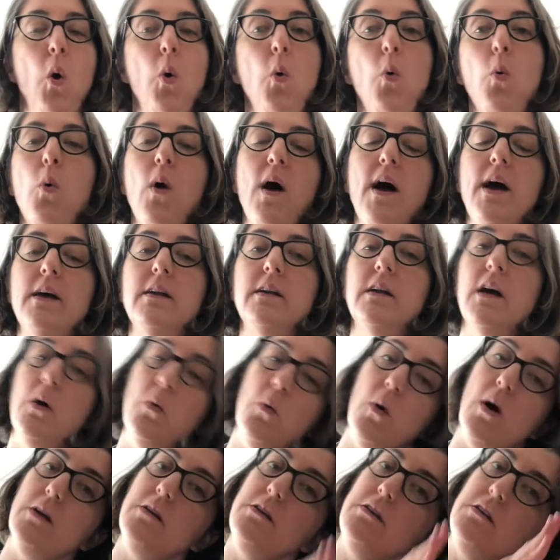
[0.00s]
When I
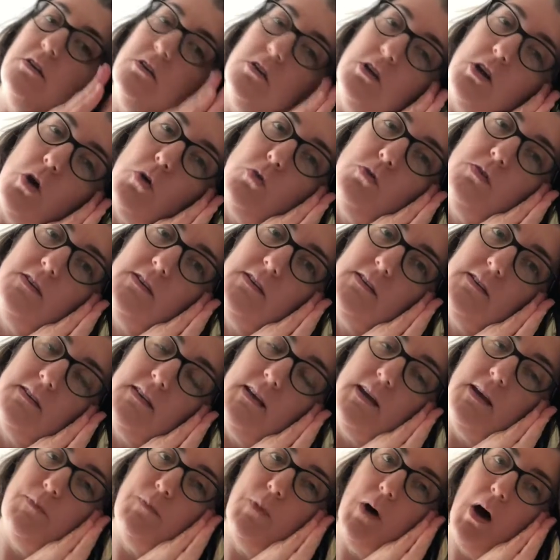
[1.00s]
want to go to
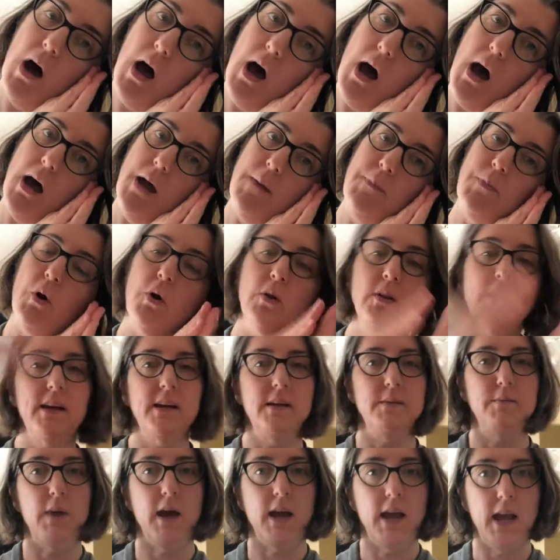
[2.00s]
sleep, I pull
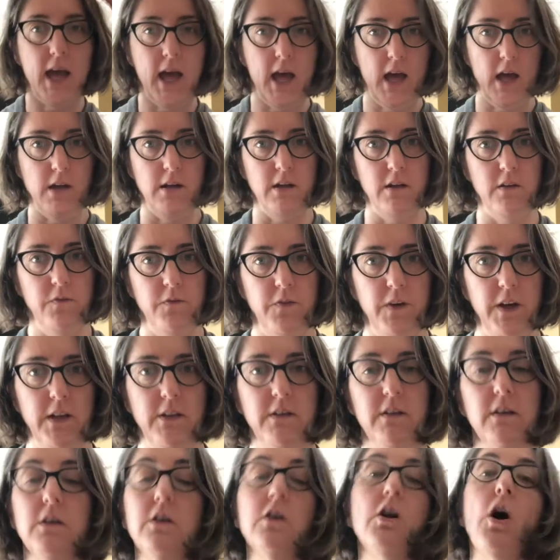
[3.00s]
in my head and
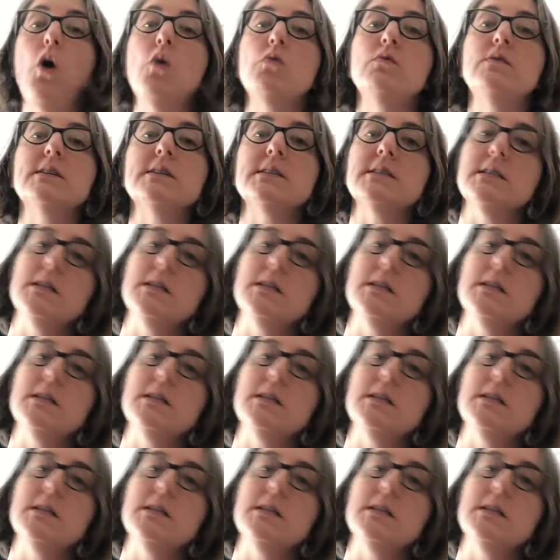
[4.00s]
feet. Go to